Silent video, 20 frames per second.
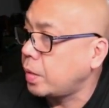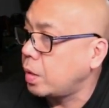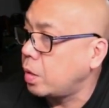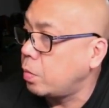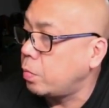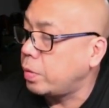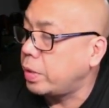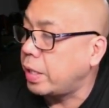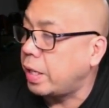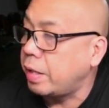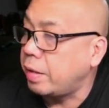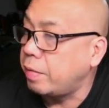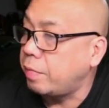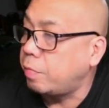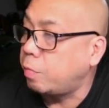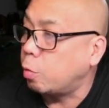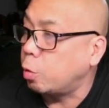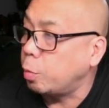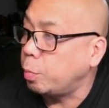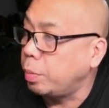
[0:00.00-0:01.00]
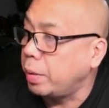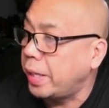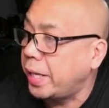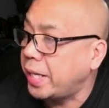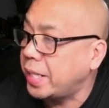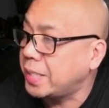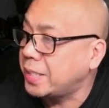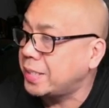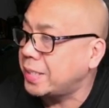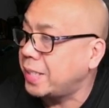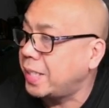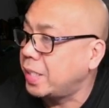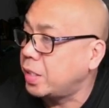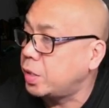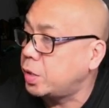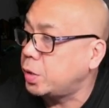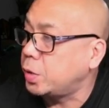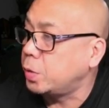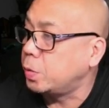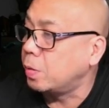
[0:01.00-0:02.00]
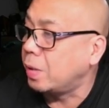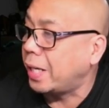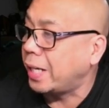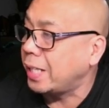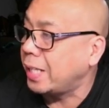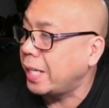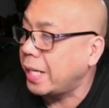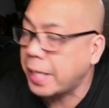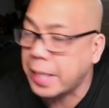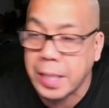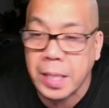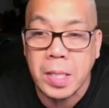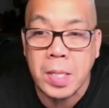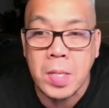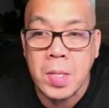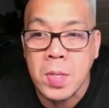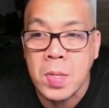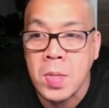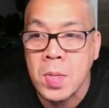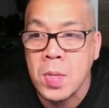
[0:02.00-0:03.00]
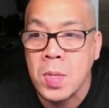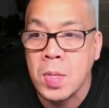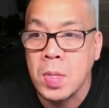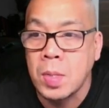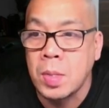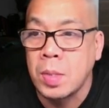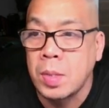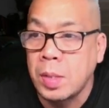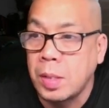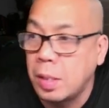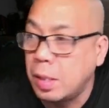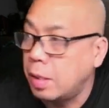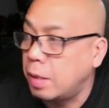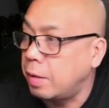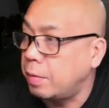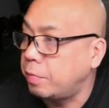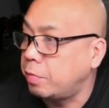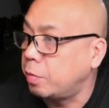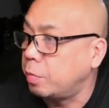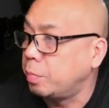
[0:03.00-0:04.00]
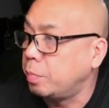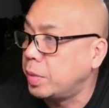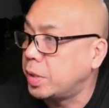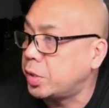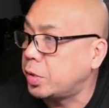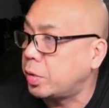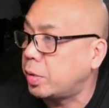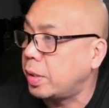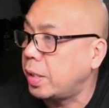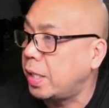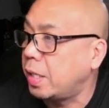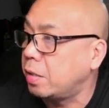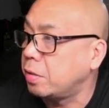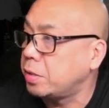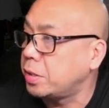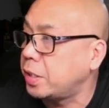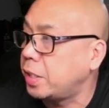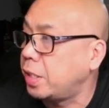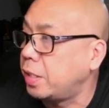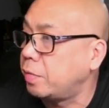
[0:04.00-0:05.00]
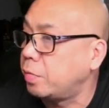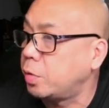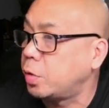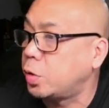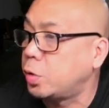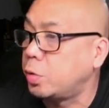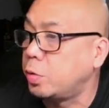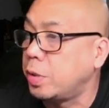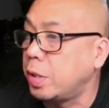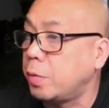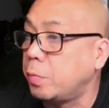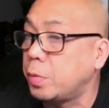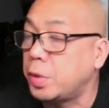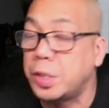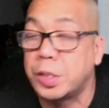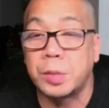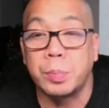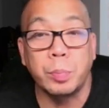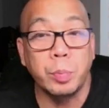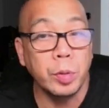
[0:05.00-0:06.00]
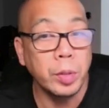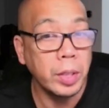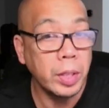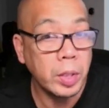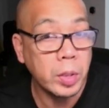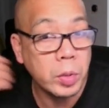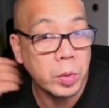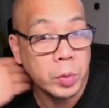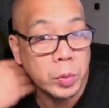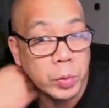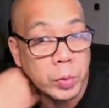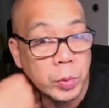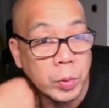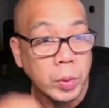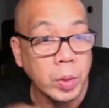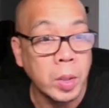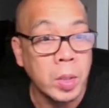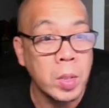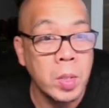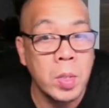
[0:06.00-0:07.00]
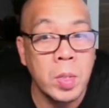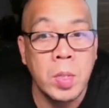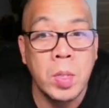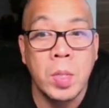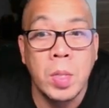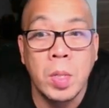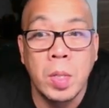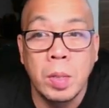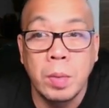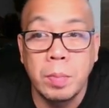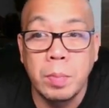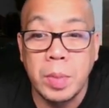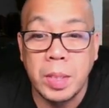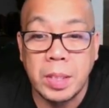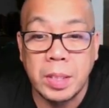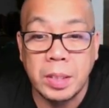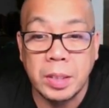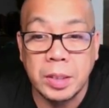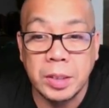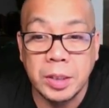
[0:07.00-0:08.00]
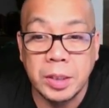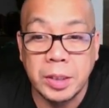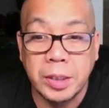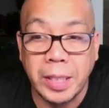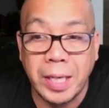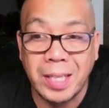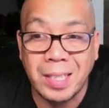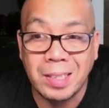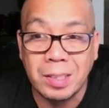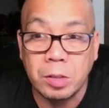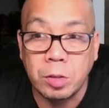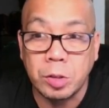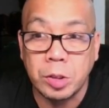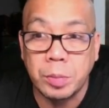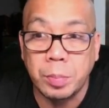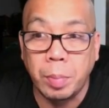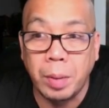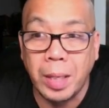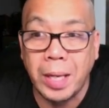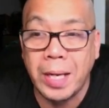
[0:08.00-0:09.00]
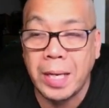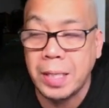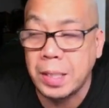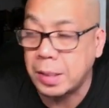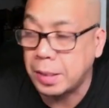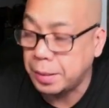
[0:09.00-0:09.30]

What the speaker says: We got 4 blacks and 2 lilac from Mr. Klaus and Fortuna, which is pretty cool because those black